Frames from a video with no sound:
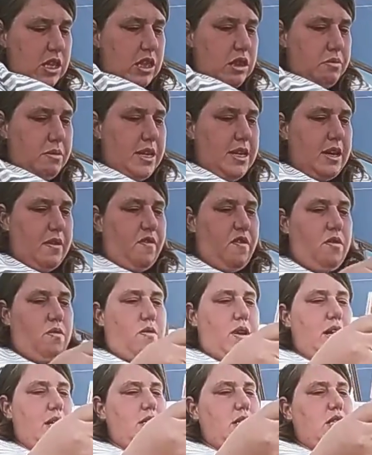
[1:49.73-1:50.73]
three different
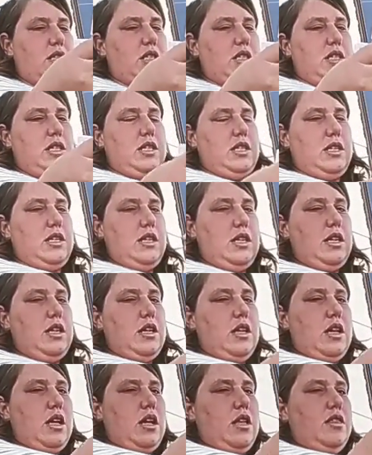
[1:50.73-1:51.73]
ones.
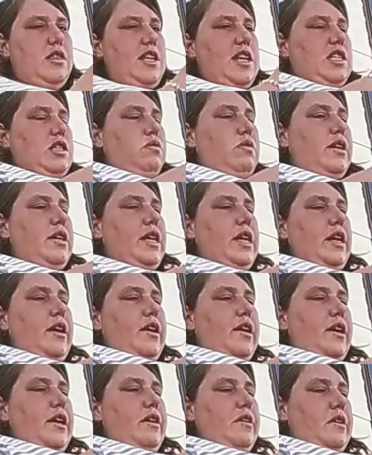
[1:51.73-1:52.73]
This one
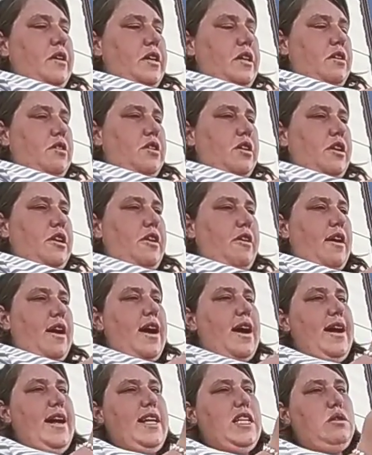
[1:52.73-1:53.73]
here you can use on your
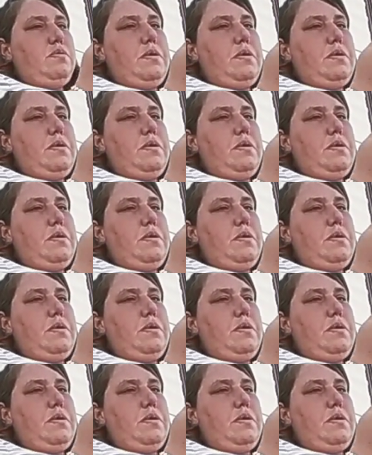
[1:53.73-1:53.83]
eyes,